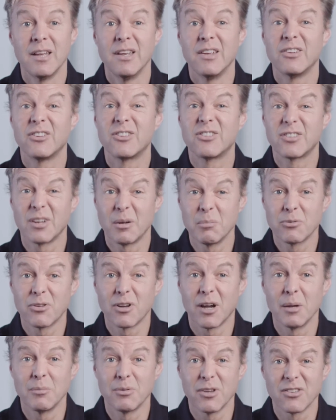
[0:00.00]

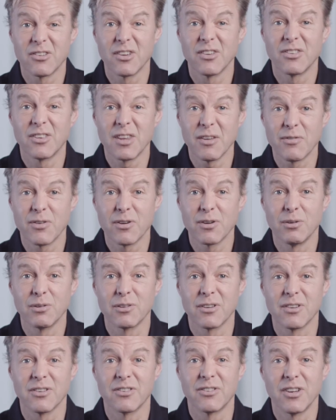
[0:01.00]
Sometimes it's a
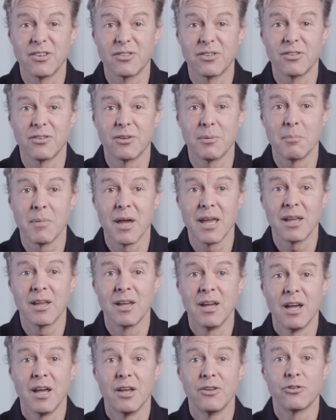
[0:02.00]
difficult decision to make
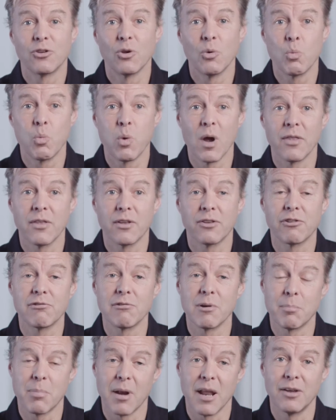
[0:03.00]
as to whether to
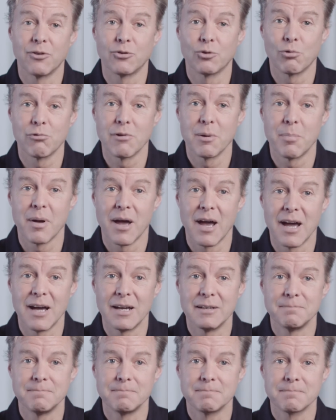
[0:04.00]
replace or repair.
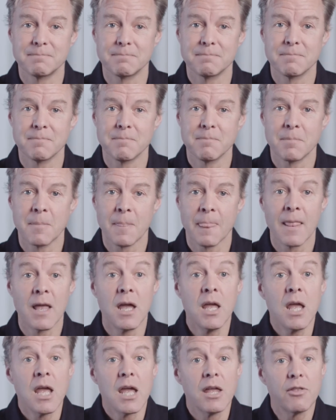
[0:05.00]

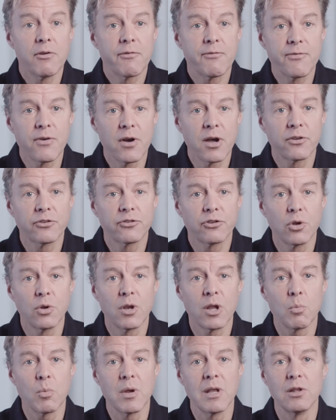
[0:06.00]
In the first
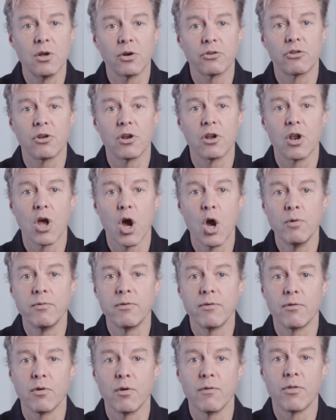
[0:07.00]
unit, we looked at an
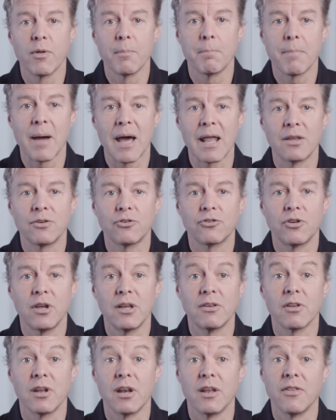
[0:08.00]
overview of the balance
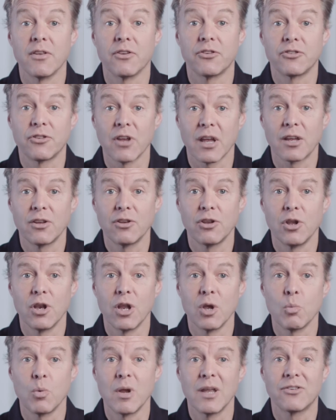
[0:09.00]
sheet, and in the second
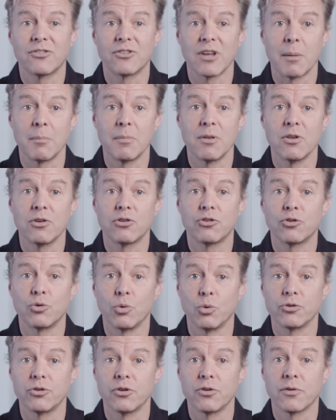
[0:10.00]
unit, we examined the
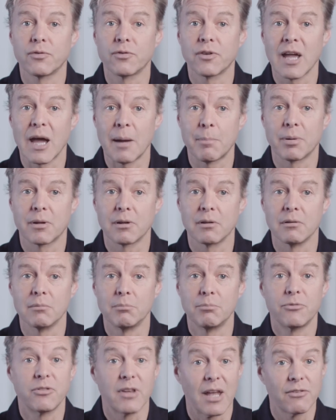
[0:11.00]
sources of capital,
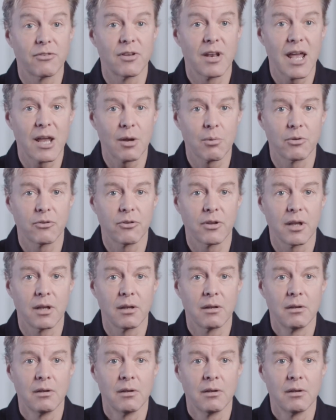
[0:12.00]
debt and equity.